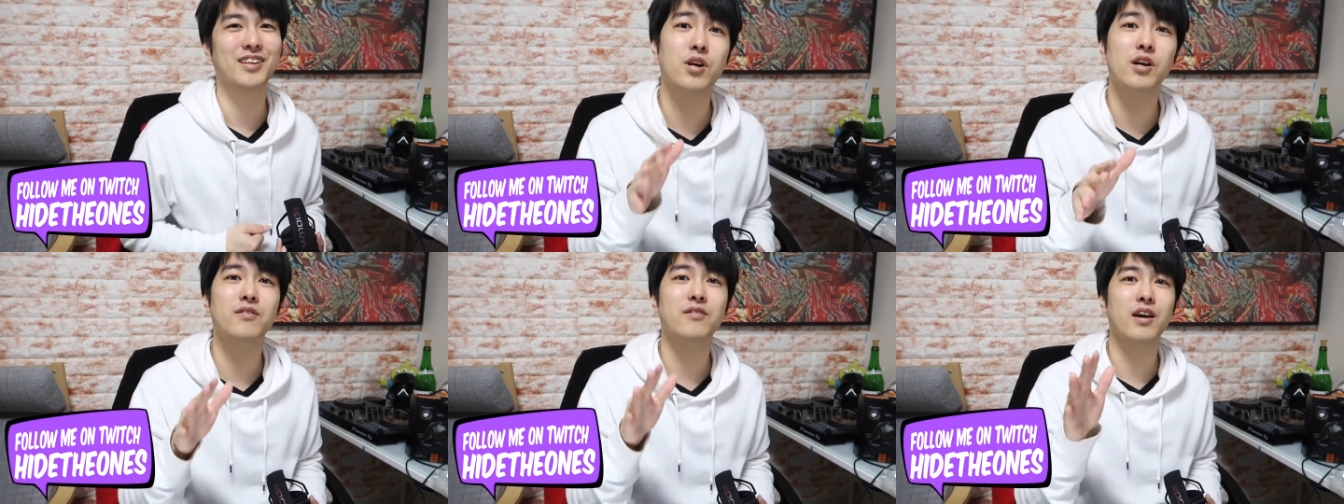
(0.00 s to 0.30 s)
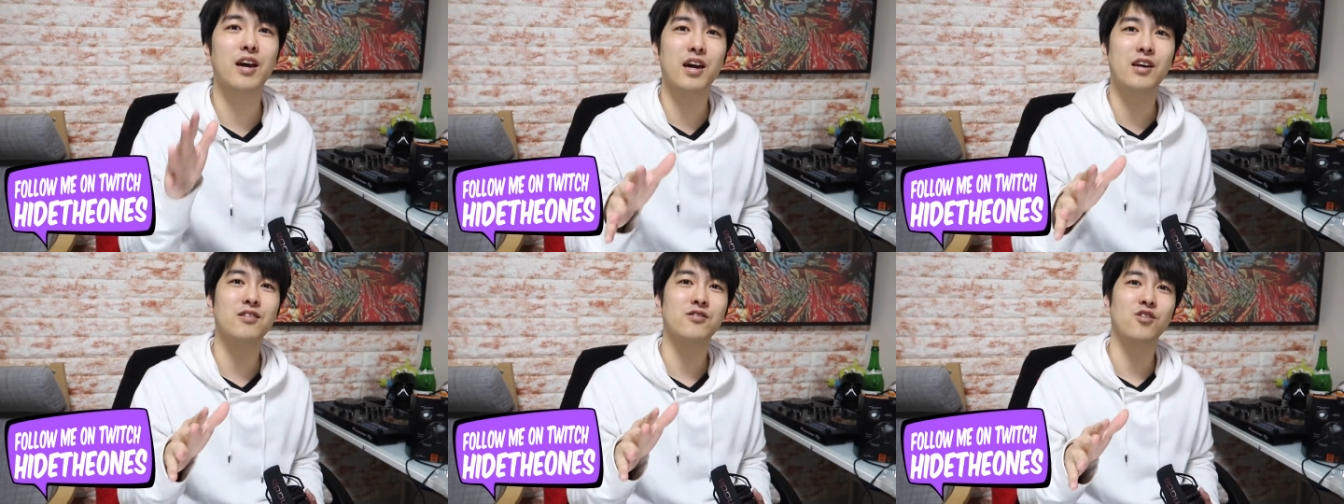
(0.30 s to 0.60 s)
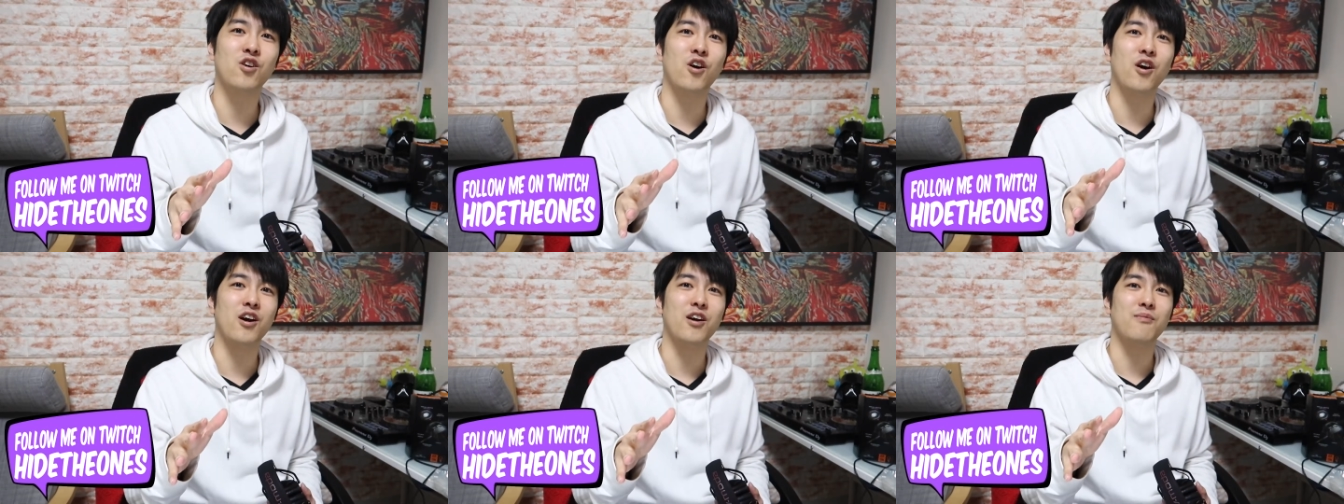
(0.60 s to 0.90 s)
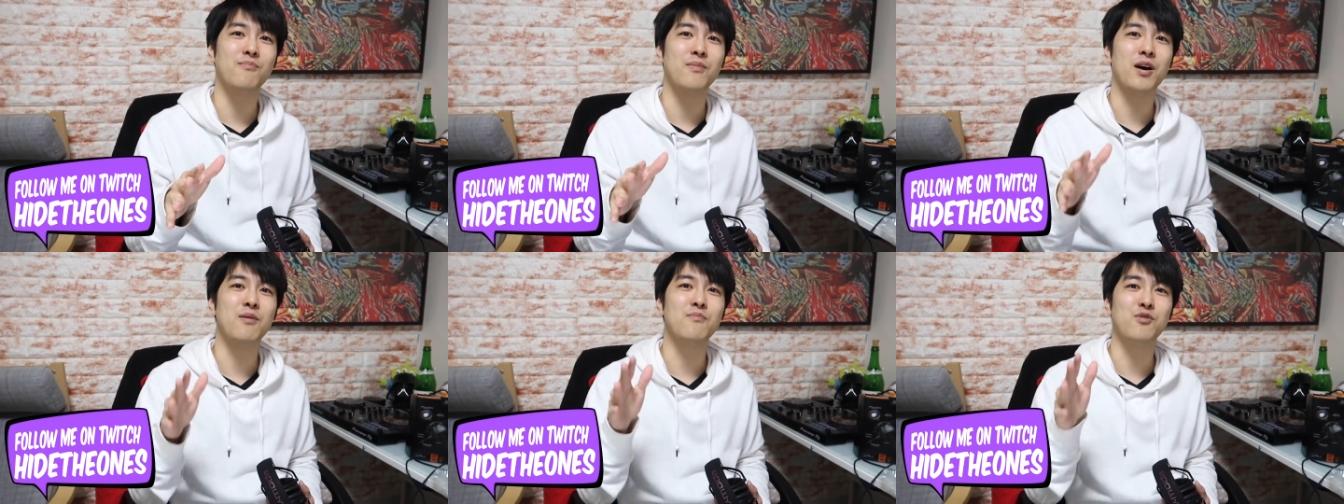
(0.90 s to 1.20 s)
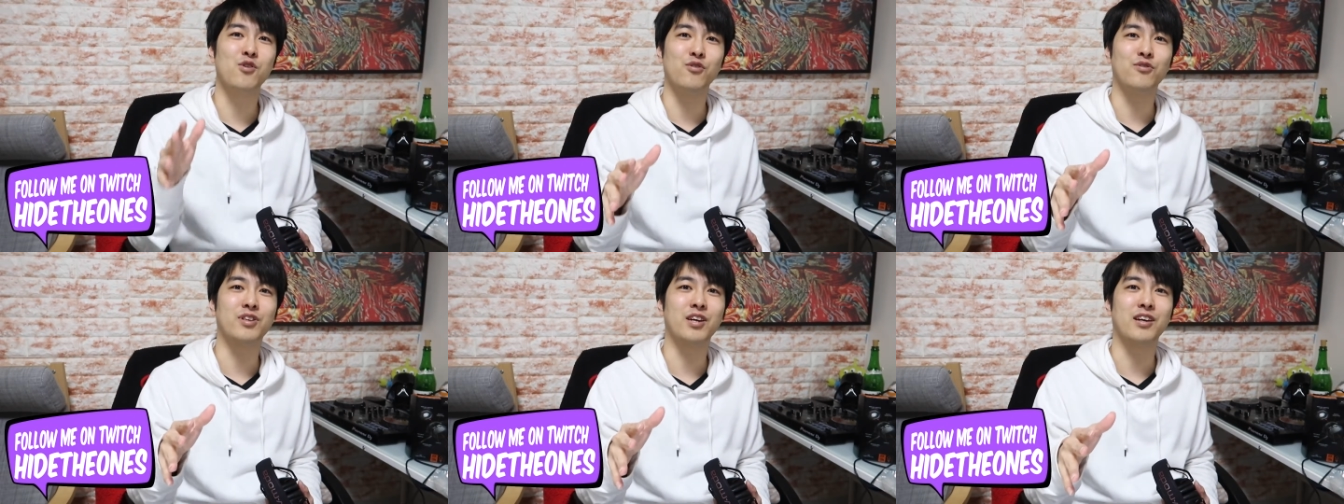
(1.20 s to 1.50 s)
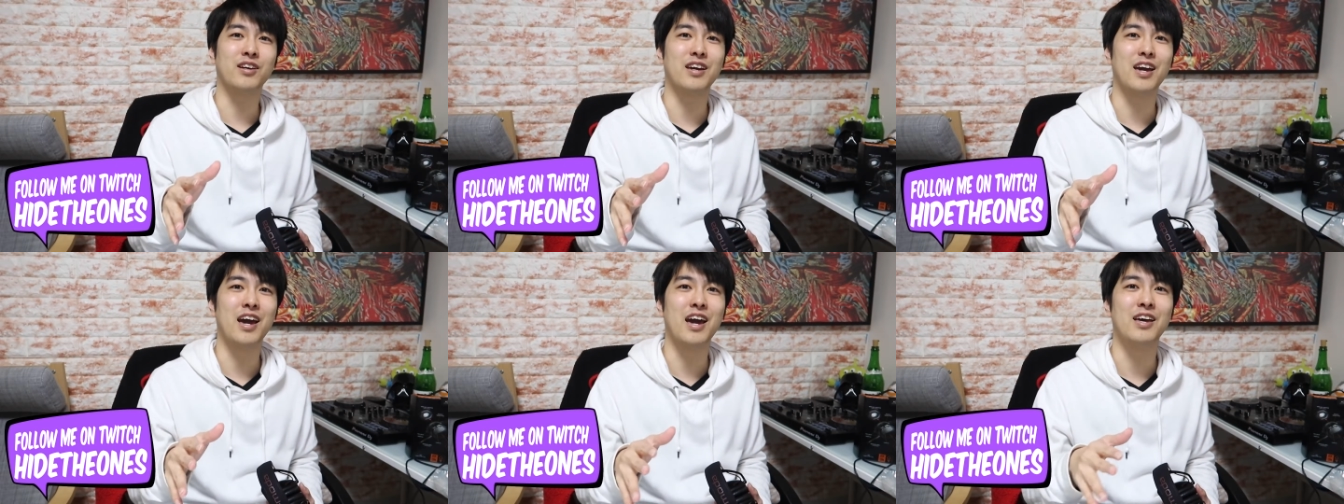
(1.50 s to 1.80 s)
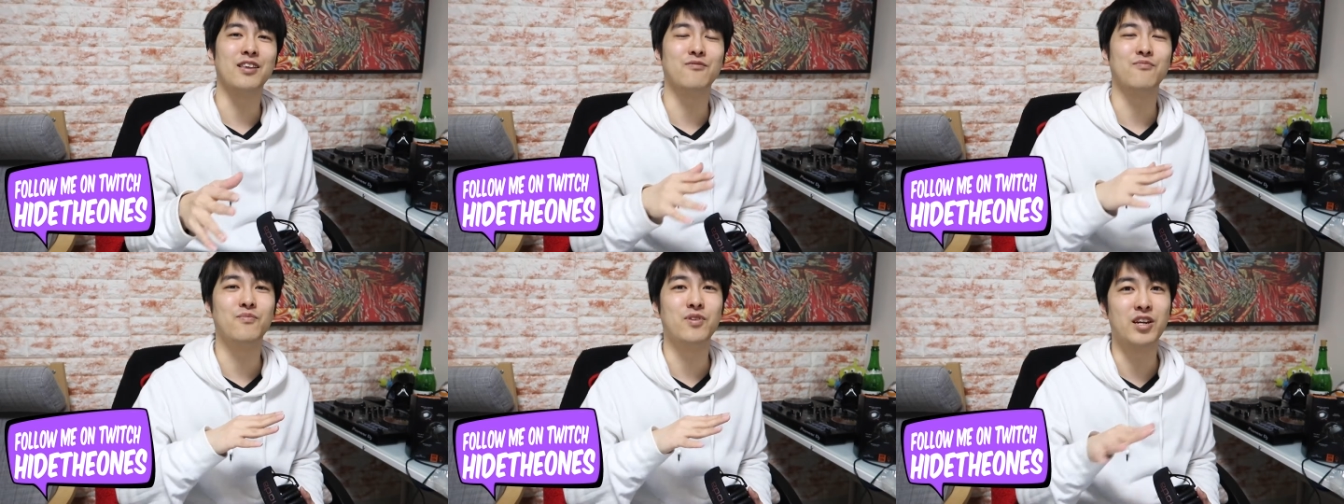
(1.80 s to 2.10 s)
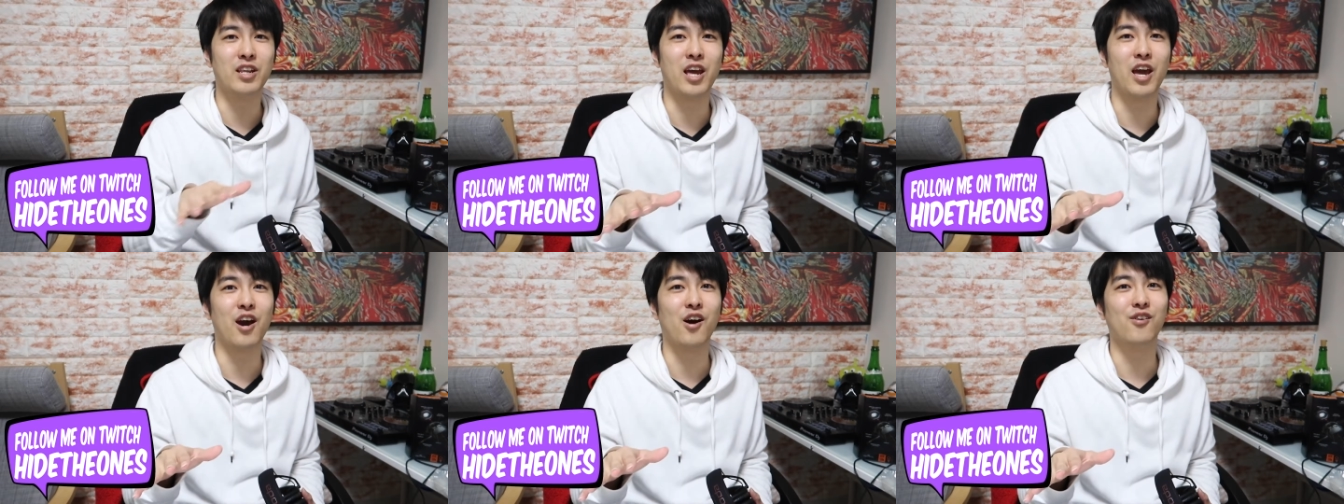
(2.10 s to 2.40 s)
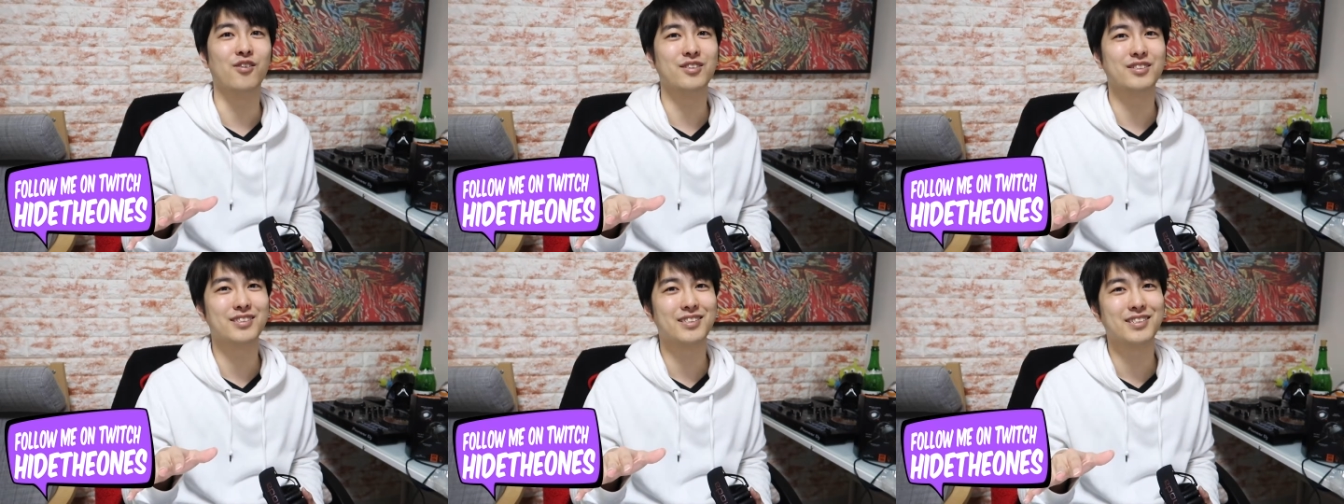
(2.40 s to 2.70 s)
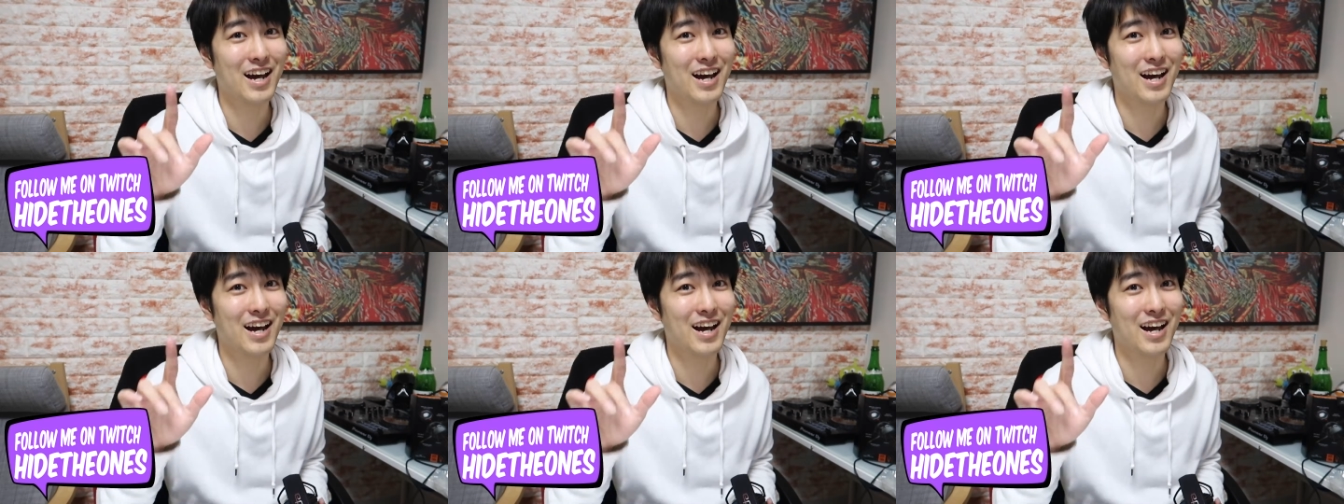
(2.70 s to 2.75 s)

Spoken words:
Please enjoy my music and video.